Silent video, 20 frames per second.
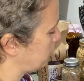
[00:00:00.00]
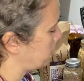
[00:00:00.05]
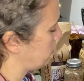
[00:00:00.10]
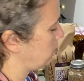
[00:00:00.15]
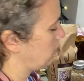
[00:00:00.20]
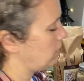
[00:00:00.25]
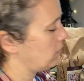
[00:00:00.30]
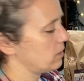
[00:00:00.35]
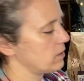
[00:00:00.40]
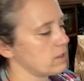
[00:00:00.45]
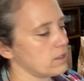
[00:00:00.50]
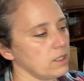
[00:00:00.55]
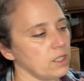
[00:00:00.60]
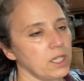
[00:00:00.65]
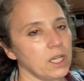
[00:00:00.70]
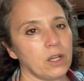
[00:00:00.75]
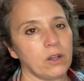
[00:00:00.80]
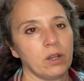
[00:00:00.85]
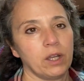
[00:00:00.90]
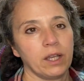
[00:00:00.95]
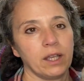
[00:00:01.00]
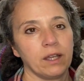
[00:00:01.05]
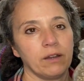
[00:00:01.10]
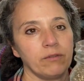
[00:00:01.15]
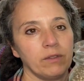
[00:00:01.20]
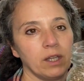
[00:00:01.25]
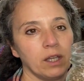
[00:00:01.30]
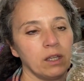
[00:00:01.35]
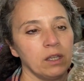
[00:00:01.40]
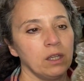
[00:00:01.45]
So you can see how I
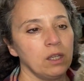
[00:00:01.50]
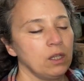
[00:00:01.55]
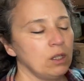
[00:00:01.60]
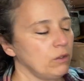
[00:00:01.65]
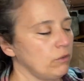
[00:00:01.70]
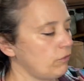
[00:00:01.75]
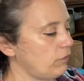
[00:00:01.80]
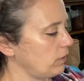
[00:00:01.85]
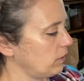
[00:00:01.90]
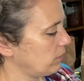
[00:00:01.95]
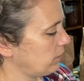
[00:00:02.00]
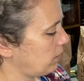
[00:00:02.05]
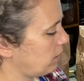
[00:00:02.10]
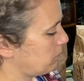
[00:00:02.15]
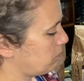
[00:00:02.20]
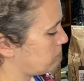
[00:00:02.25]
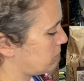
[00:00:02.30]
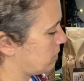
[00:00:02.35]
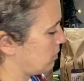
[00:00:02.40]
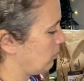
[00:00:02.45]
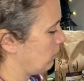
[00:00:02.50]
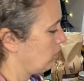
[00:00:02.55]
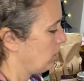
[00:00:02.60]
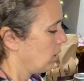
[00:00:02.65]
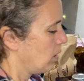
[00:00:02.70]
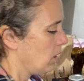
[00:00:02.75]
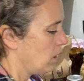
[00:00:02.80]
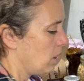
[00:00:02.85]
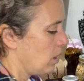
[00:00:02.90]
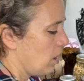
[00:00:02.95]
have that filled up to.
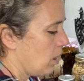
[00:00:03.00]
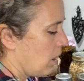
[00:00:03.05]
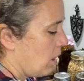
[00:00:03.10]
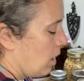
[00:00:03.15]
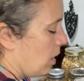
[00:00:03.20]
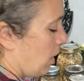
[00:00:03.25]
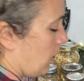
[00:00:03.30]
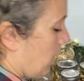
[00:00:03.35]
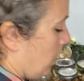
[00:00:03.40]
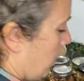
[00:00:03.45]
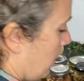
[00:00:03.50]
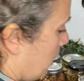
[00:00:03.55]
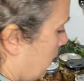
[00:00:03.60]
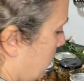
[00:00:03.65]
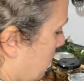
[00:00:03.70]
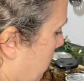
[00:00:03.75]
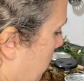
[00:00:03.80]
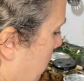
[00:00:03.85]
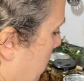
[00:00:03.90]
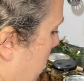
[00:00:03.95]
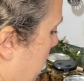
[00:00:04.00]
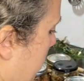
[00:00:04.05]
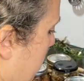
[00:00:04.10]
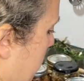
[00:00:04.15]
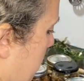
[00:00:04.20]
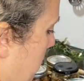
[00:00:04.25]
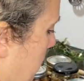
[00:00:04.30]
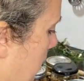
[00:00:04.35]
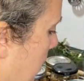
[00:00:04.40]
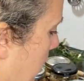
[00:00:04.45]
And
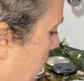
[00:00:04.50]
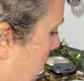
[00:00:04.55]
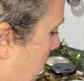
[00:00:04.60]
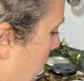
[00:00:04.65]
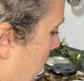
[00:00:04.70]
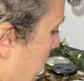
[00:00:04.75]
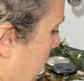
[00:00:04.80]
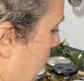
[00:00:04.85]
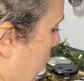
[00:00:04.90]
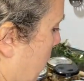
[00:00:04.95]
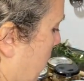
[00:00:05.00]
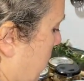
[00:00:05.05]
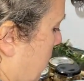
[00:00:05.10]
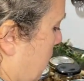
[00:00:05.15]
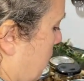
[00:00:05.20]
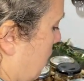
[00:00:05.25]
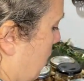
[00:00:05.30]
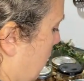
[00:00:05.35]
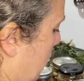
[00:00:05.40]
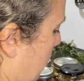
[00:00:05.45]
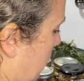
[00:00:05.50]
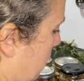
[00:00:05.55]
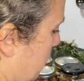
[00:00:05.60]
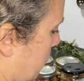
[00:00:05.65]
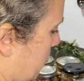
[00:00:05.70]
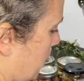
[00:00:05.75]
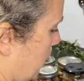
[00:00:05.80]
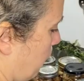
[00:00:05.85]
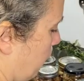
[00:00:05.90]
this time I'm going to use the